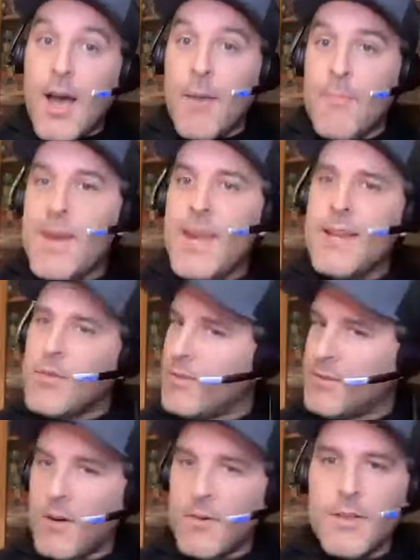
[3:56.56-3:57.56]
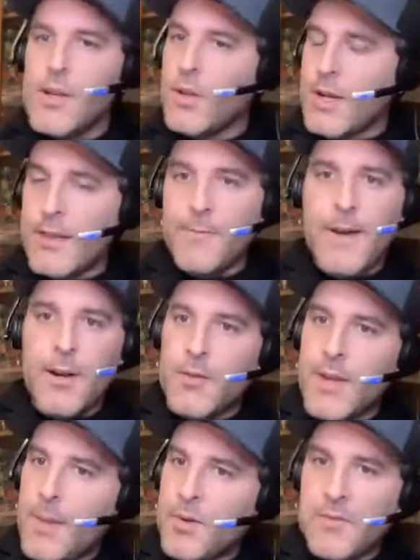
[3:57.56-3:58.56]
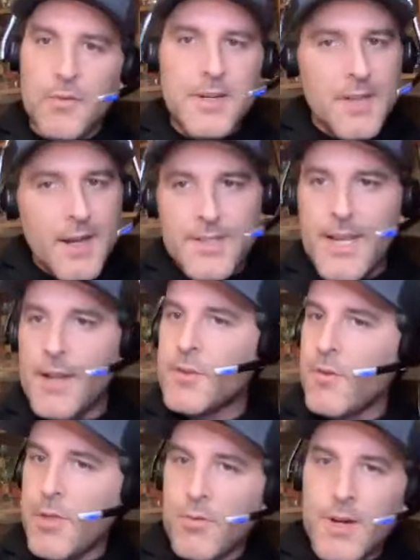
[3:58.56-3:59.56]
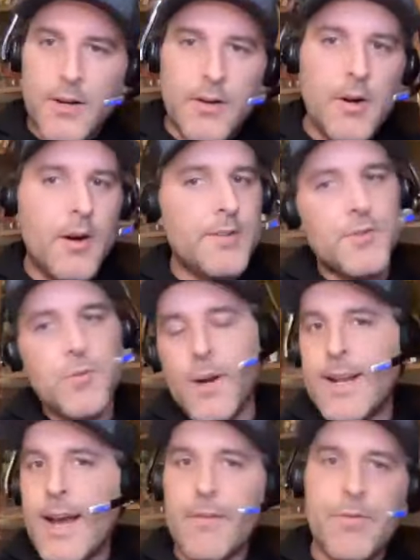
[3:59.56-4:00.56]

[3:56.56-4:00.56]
I mean, certainly you look at the final numbers: three touchdowns over 300 yards, 29